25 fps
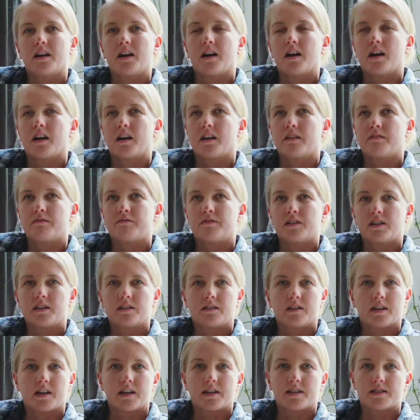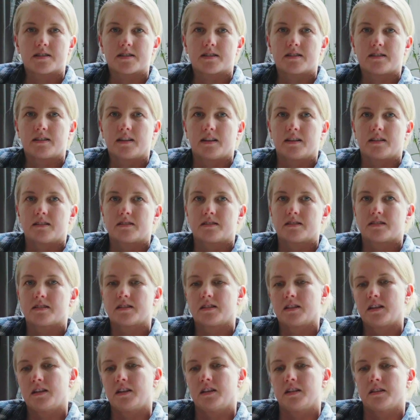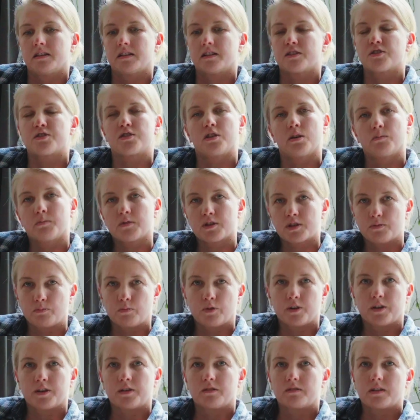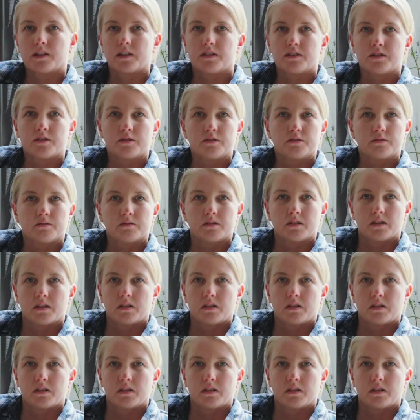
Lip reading: I realized that there's so much more you can do.